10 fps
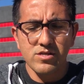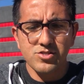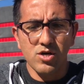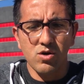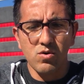
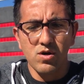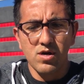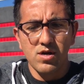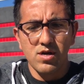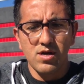So
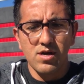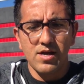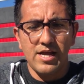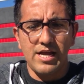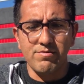
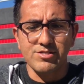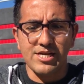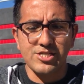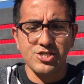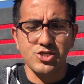it was
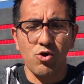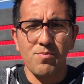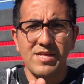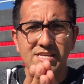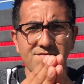like just
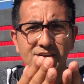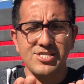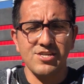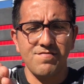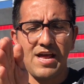showing me this
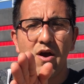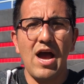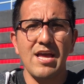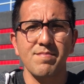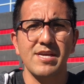vision of now
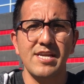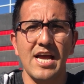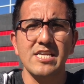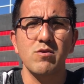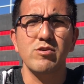I am
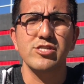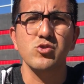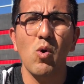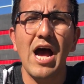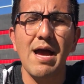connected, which
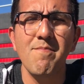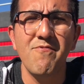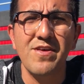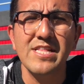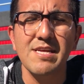is why I'm
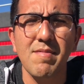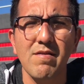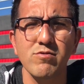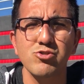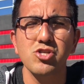feeling my
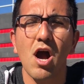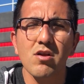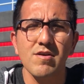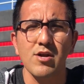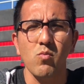root
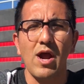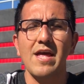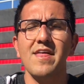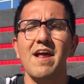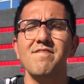chakra in a
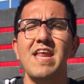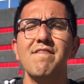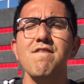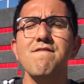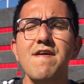way that I've
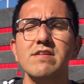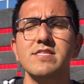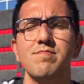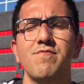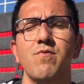never
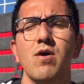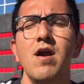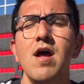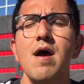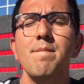felt it
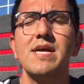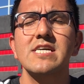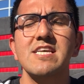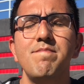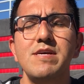before,
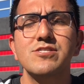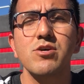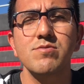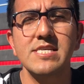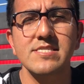because I've been
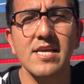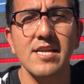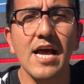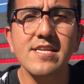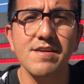so
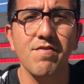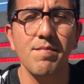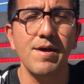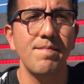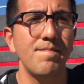disconnected
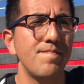from it.